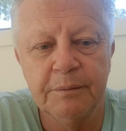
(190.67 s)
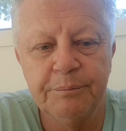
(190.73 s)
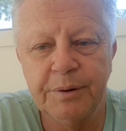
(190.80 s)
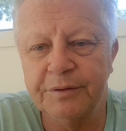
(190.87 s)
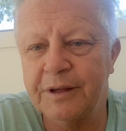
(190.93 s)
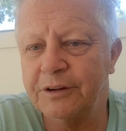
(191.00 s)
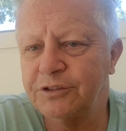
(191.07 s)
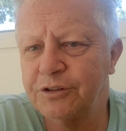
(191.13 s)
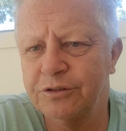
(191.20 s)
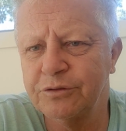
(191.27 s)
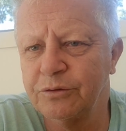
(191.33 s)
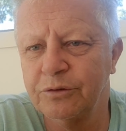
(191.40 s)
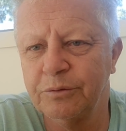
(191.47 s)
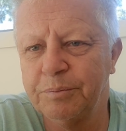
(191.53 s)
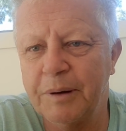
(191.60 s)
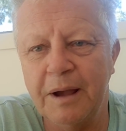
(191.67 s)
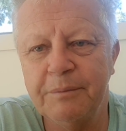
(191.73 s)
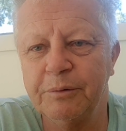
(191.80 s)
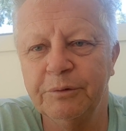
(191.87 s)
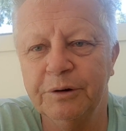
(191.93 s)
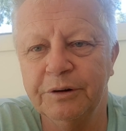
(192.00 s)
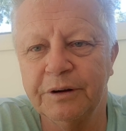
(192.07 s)
But that's just all
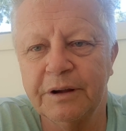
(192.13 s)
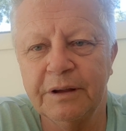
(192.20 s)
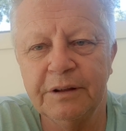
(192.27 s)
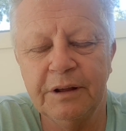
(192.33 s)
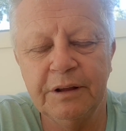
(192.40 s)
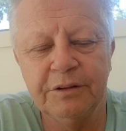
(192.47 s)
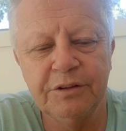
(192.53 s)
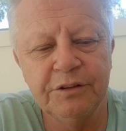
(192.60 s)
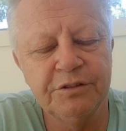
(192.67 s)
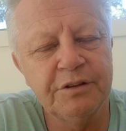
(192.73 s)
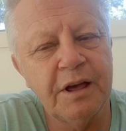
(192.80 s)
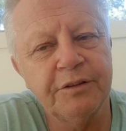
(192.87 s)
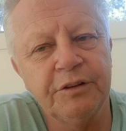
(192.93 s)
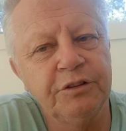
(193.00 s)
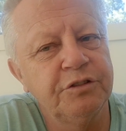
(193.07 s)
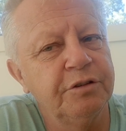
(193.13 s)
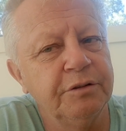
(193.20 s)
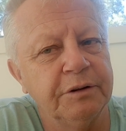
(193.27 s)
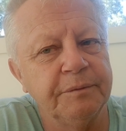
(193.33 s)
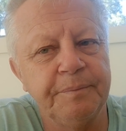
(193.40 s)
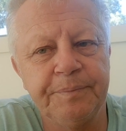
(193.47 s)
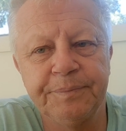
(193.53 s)
paperwork. There's nothing to
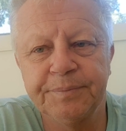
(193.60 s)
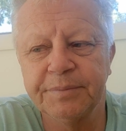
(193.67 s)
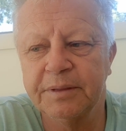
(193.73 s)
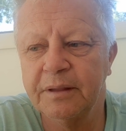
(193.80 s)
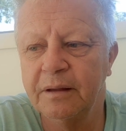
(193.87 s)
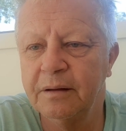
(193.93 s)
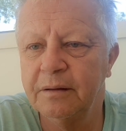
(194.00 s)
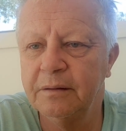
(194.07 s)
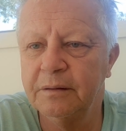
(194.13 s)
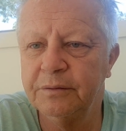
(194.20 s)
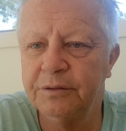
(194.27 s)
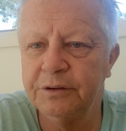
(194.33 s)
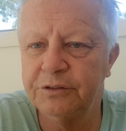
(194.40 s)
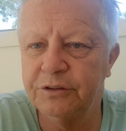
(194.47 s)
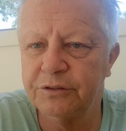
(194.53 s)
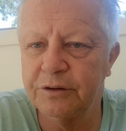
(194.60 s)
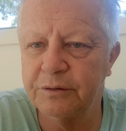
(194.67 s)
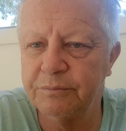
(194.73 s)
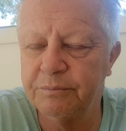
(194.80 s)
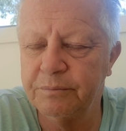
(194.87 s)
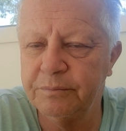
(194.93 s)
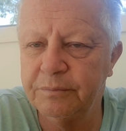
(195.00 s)
it. This is
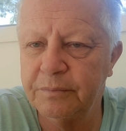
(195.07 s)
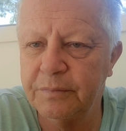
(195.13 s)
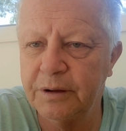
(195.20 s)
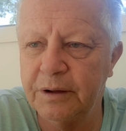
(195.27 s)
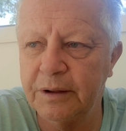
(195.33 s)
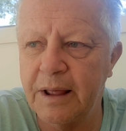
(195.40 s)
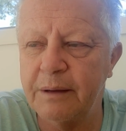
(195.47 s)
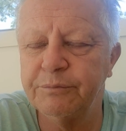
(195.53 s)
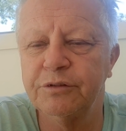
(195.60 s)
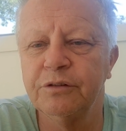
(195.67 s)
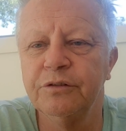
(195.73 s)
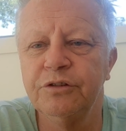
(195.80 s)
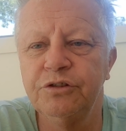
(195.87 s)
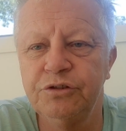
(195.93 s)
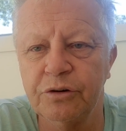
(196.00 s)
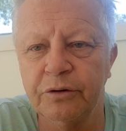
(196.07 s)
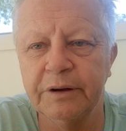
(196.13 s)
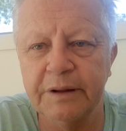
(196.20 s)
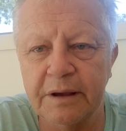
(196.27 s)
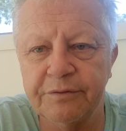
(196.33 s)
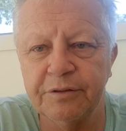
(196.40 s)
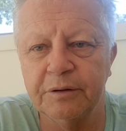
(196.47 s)
an absolute joint
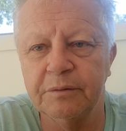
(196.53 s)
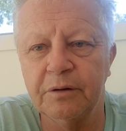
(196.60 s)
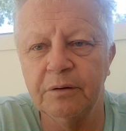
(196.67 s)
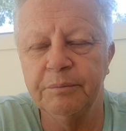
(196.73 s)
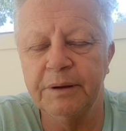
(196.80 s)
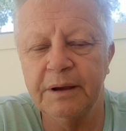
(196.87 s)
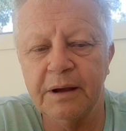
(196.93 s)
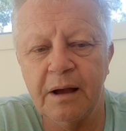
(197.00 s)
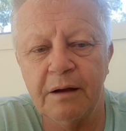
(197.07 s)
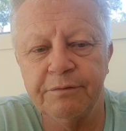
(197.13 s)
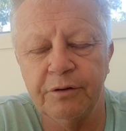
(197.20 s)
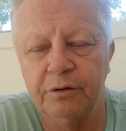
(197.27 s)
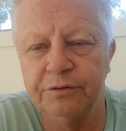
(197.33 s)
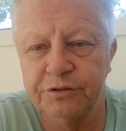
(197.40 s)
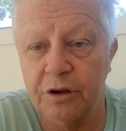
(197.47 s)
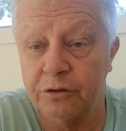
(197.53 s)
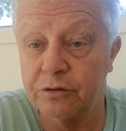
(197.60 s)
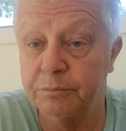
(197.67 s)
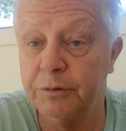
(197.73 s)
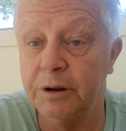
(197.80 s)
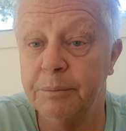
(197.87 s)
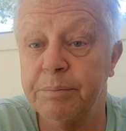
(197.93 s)
effort on behalf of
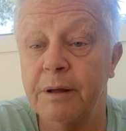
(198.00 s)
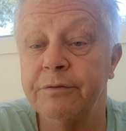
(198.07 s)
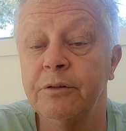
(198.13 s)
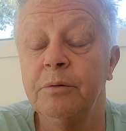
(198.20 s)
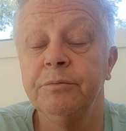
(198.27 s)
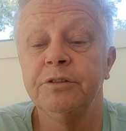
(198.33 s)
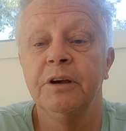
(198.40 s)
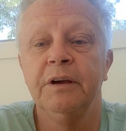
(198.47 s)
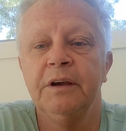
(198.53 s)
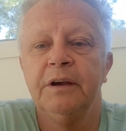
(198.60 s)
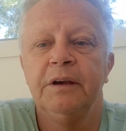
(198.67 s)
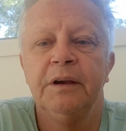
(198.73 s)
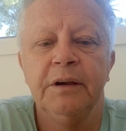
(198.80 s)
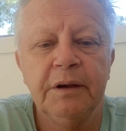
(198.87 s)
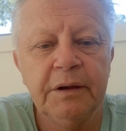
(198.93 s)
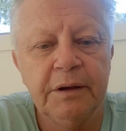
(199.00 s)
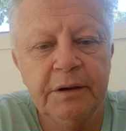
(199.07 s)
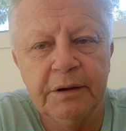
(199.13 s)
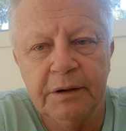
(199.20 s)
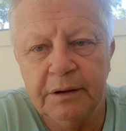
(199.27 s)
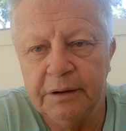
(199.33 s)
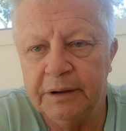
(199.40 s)
social media platforms
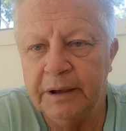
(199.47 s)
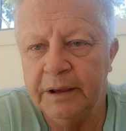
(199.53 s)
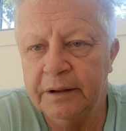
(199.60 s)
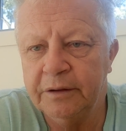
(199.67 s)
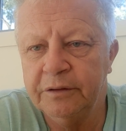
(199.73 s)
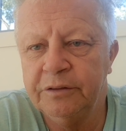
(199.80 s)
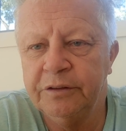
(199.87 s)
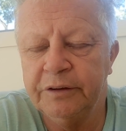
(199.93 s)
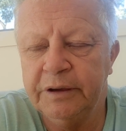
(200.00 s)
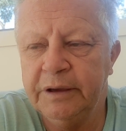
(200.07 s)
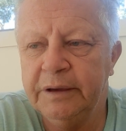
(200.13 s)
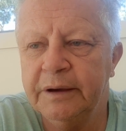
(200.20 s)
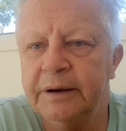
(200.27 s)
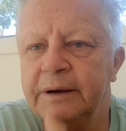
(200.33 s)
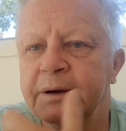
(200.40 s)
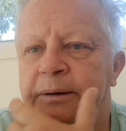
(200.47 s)
and the,